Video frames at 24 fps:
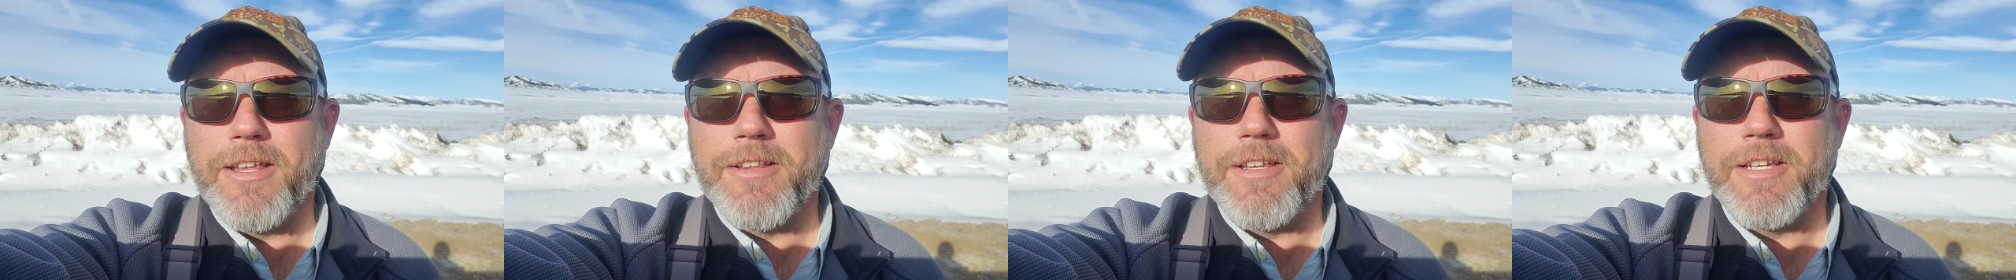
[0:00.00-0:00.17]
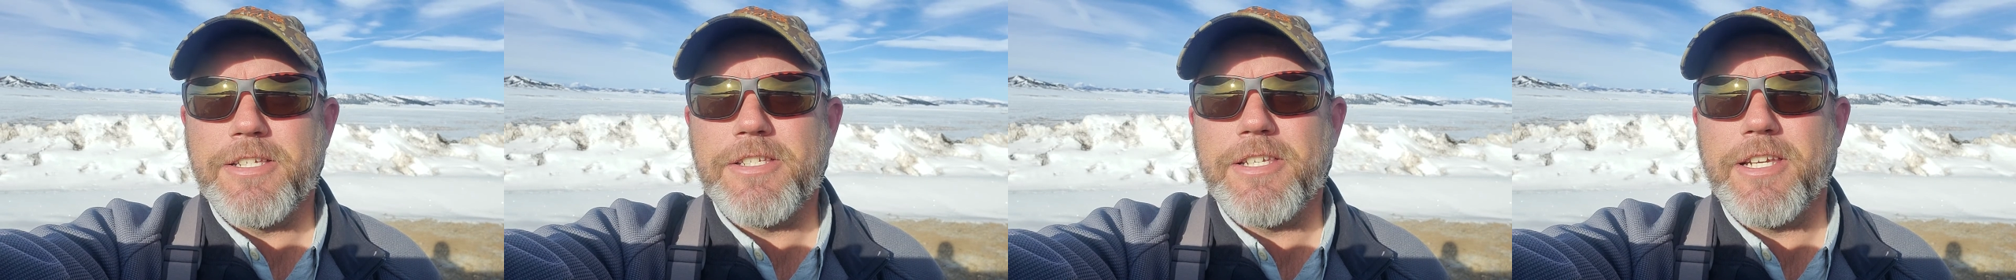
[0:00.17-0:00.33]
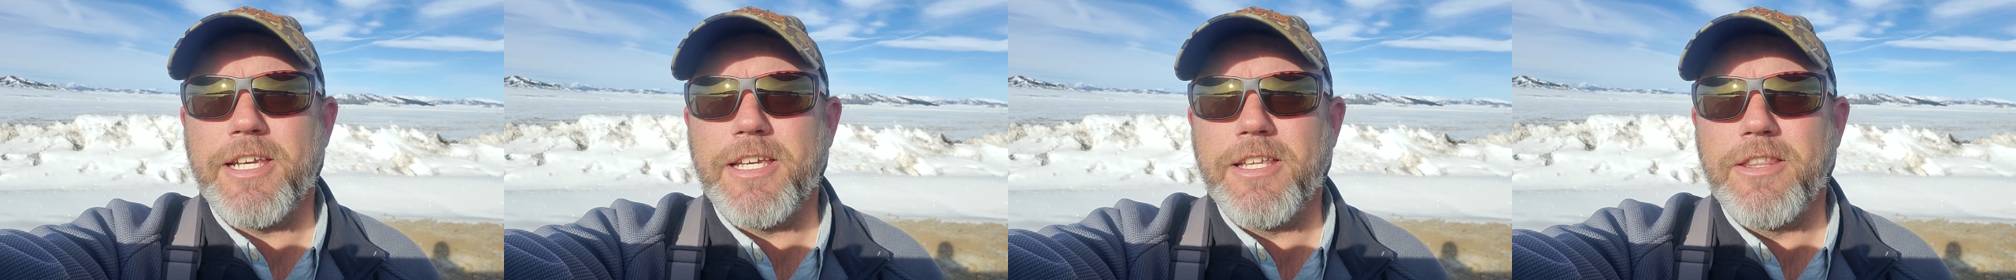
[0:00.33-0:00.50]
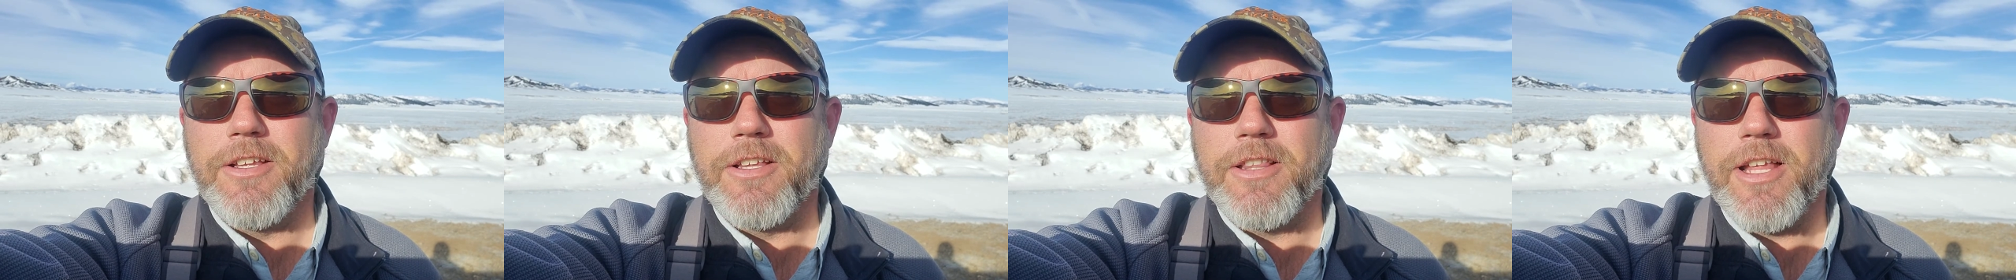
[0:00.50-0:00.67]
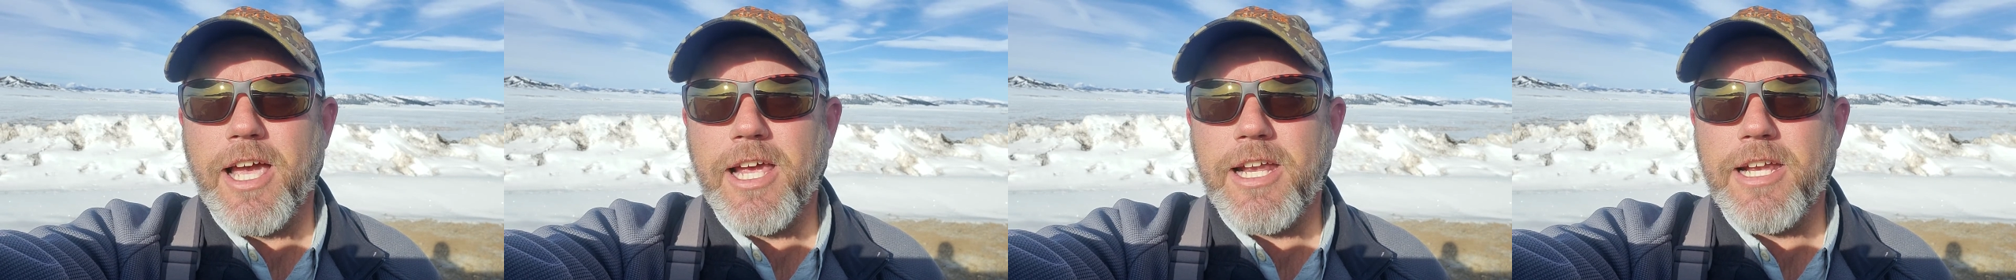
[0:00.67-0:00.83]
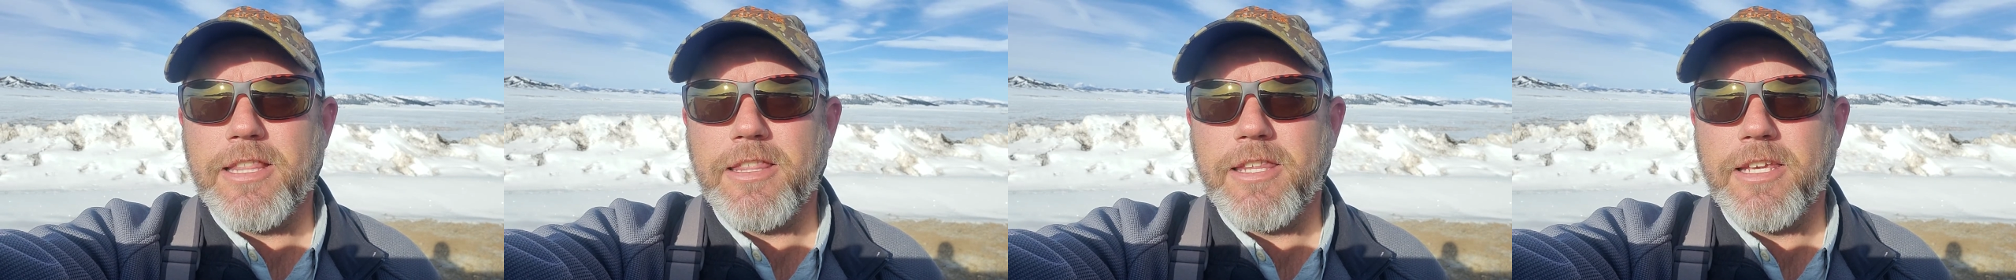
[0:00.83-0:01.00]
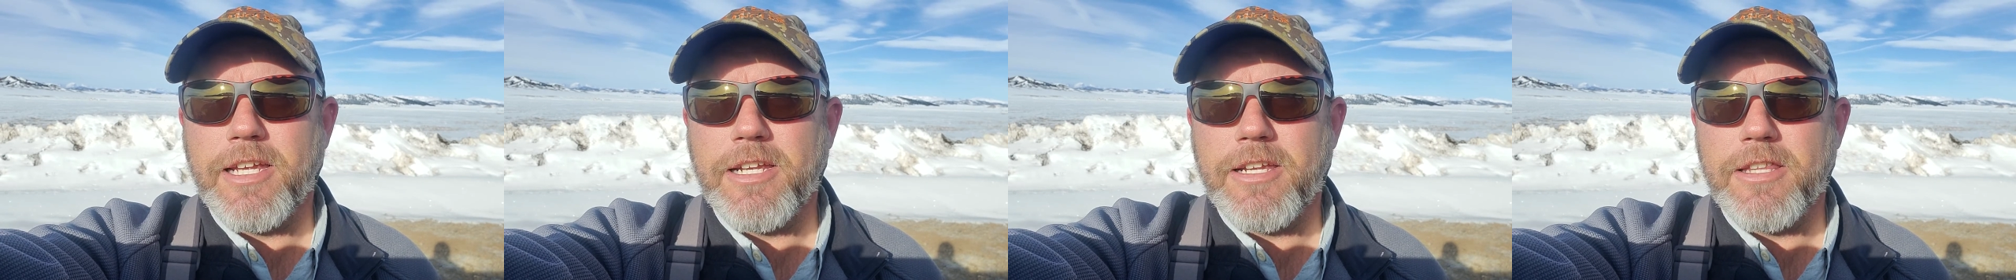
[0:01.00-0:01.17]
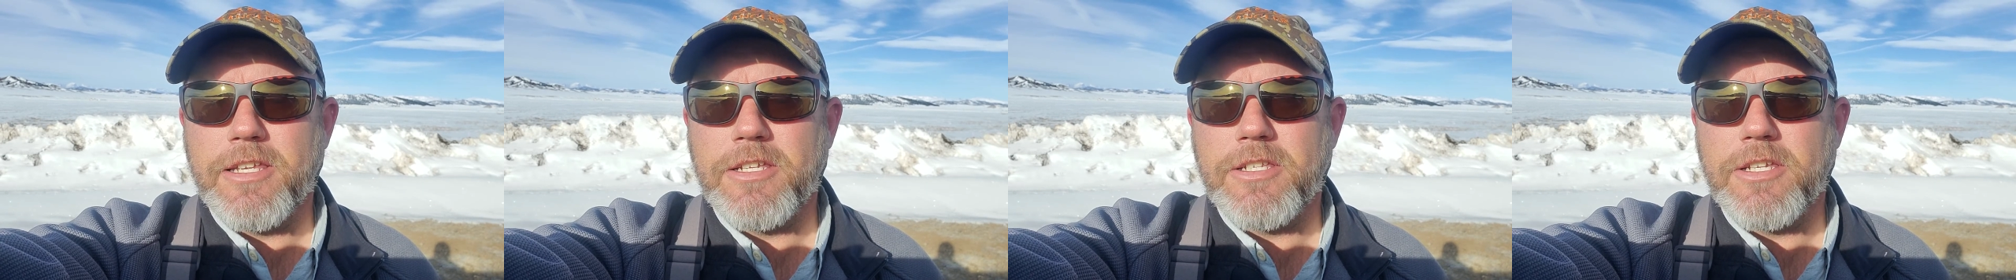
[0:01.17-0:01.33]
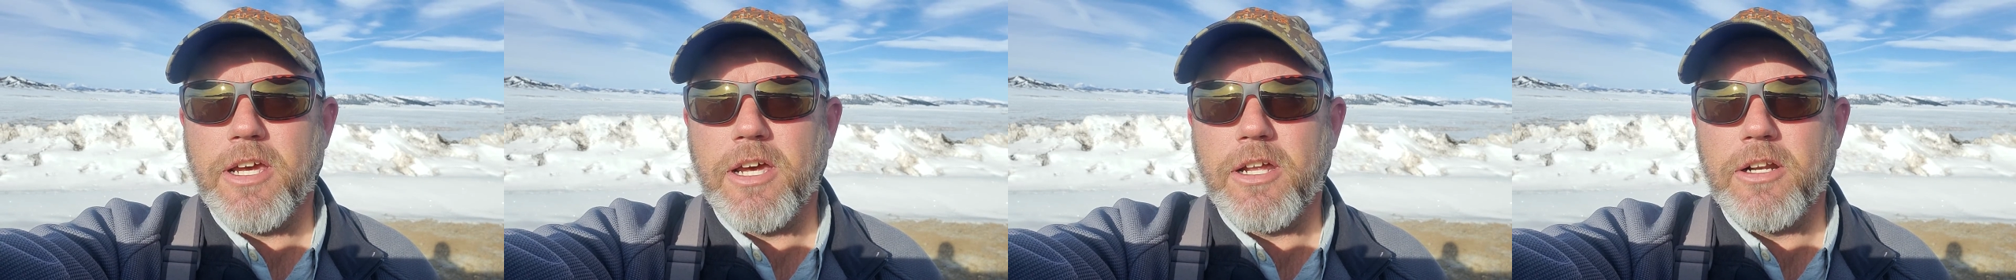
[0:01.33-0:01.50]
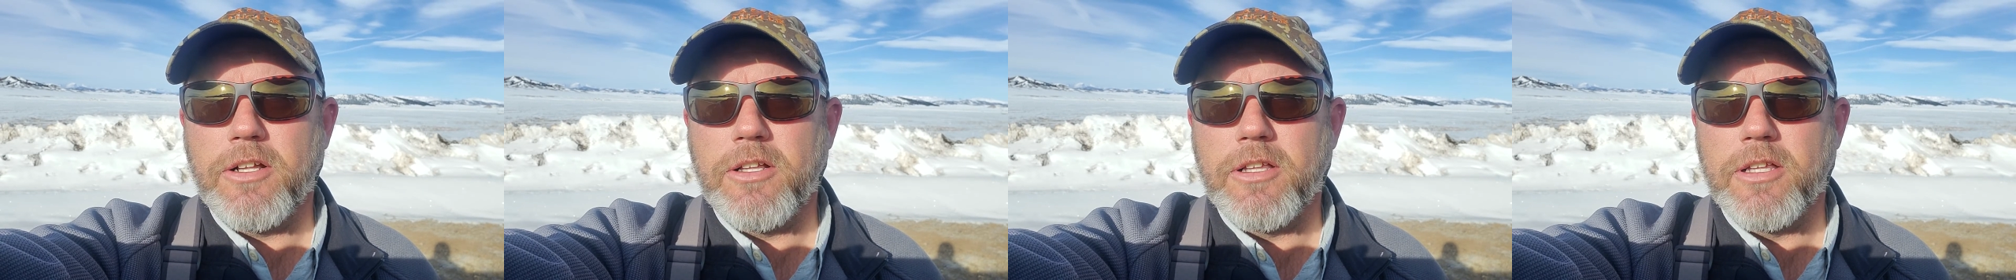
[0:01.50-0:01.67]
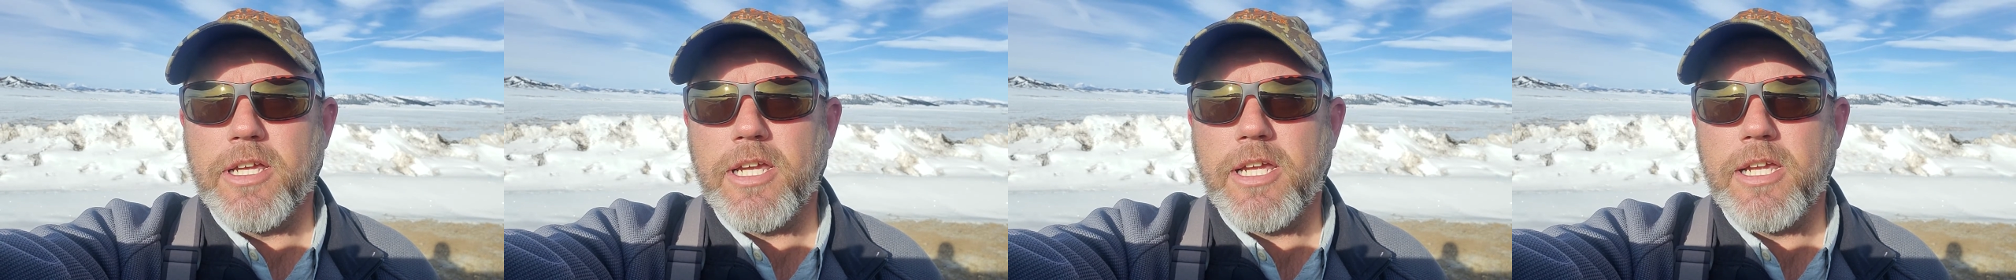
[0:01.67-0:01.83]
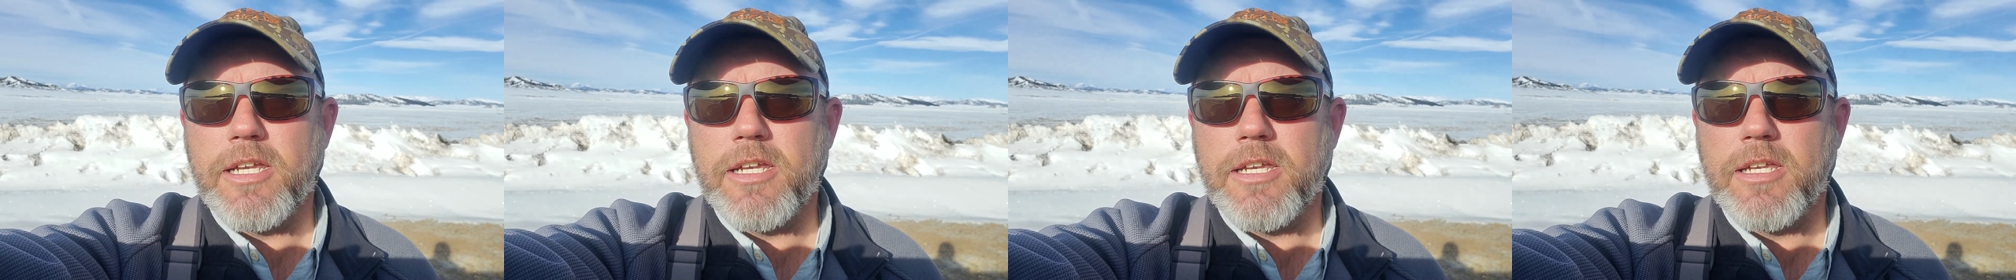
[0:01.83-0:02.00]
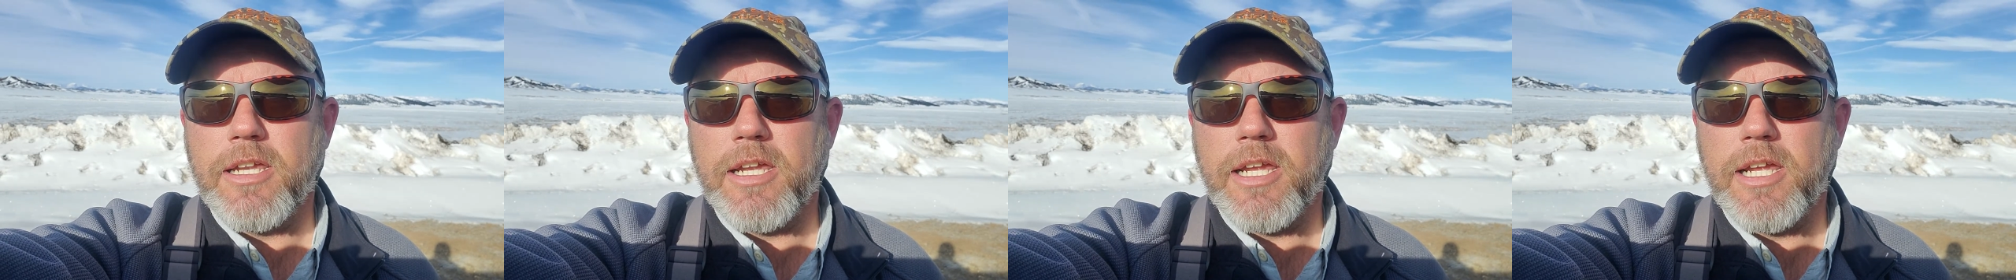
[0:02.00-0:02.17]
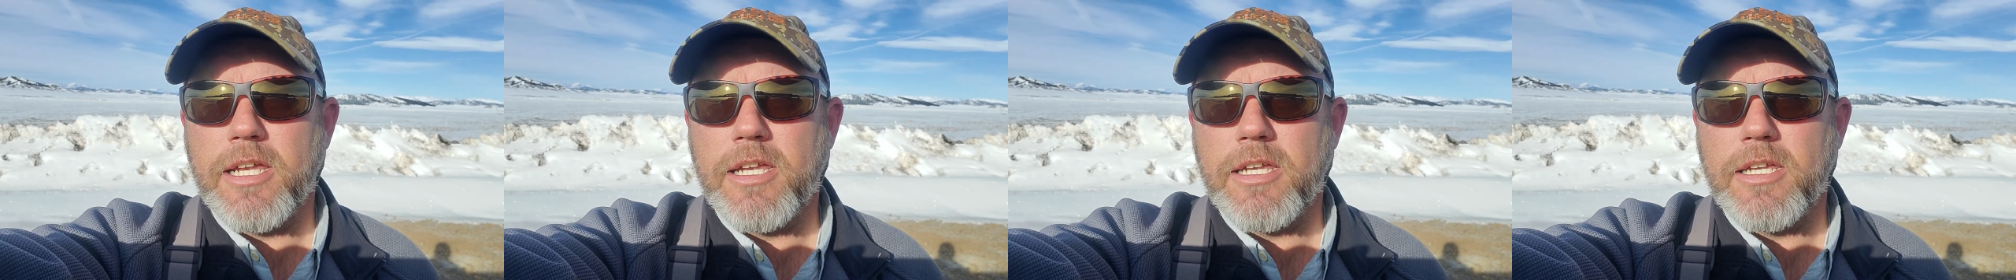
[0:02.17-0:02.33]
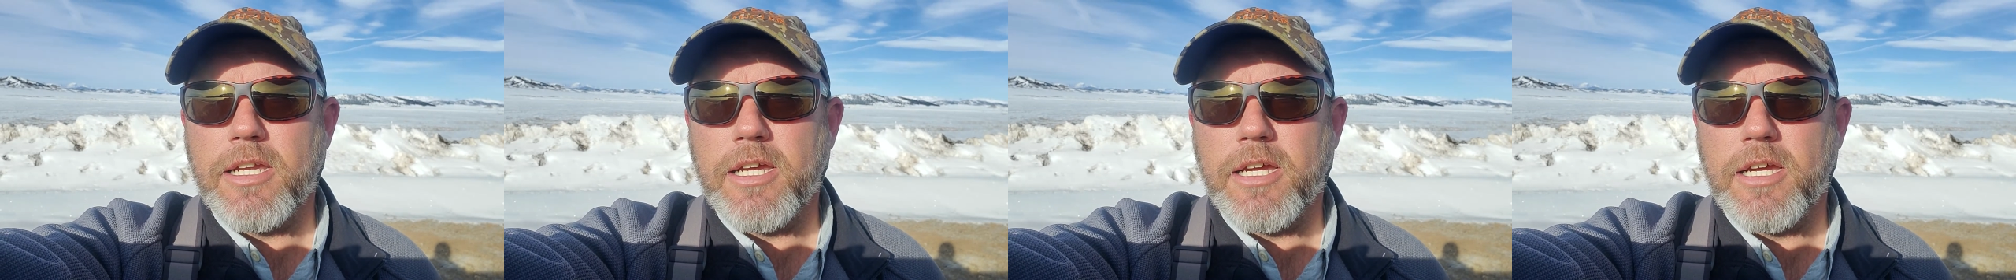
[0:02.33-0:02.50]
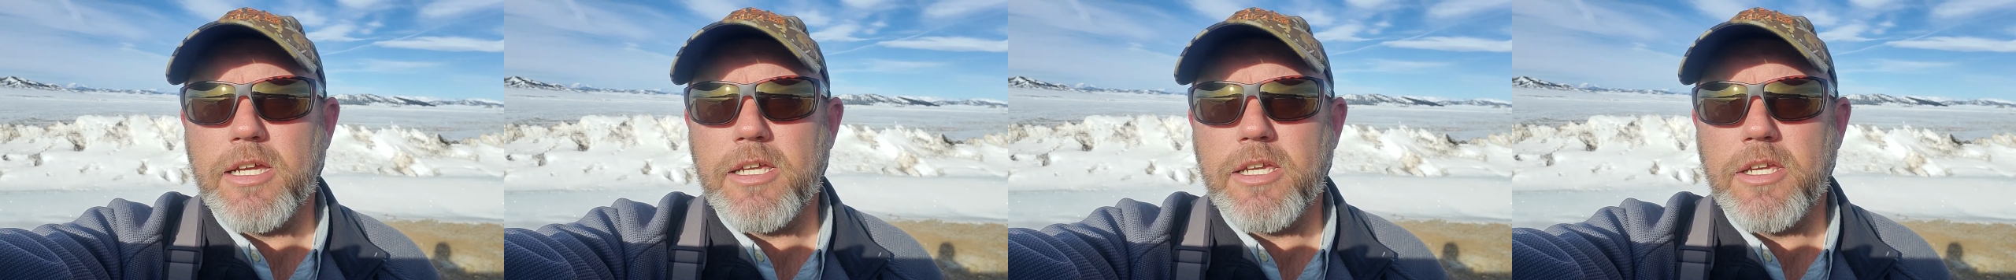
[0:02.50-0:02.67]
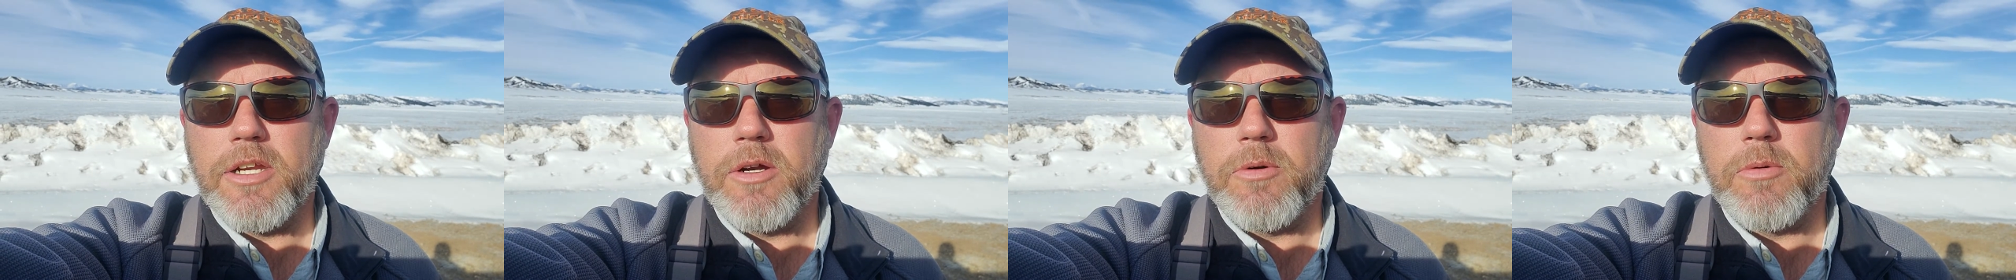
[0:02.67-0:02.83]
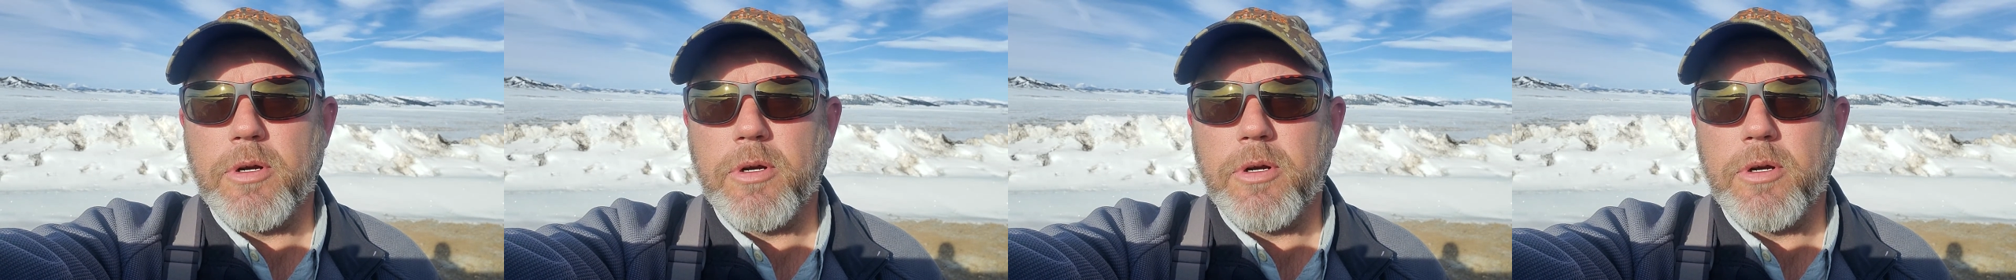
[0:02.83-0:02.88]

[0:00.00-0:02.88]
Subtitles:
seeing the light at the end of the tunnel, and you know,